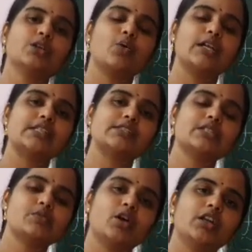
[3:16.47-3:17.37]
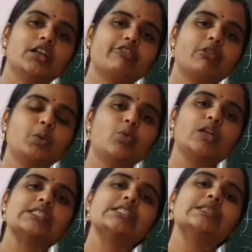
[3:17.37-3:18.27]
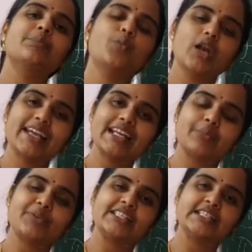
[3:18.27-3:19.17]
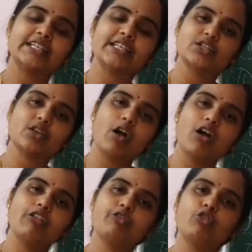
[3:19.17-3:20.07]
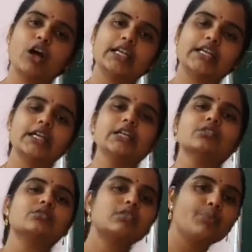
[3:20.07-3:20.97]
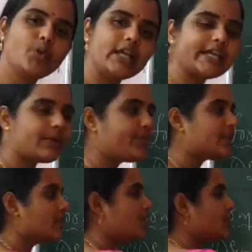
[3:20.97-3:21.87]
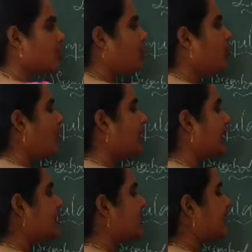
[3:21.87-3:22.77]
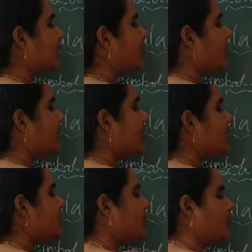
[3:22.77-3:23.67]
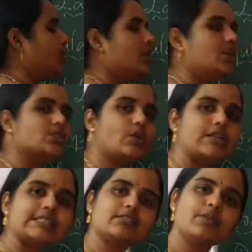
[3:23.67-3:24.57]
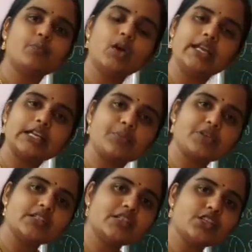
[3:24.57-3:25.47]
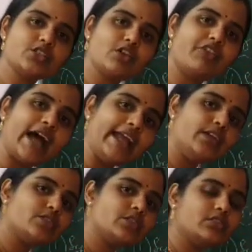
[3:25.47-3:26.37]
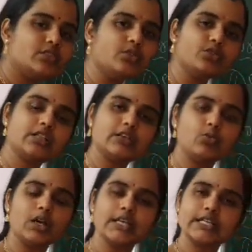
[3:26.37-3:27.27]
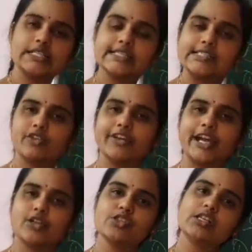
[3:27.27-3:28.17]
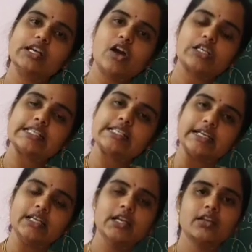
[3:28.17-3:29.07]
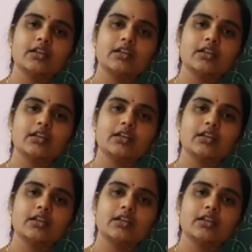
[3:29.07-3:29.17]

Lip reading: So what is its molecular formula? What is the symbolic representation of water? So symbolic representation of water is nothing but H2O. So what is the symbolic representation of hydrogen? You know that water consists of hydrogen and oxygen.